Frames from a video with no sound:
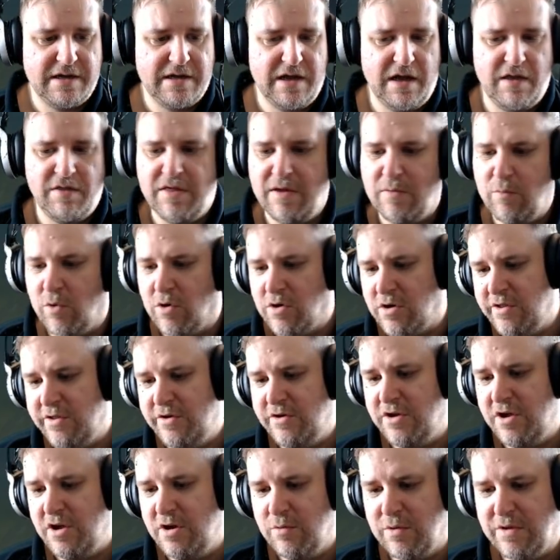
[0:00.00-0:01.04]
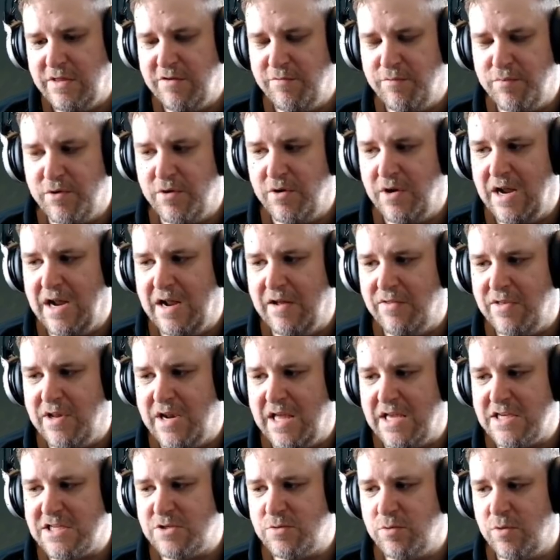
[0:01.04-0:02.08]
And then what do they do when they brought out the
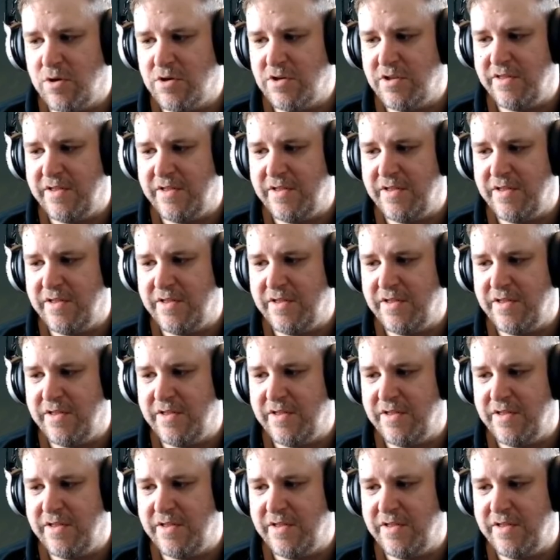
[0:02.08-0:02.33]
last one?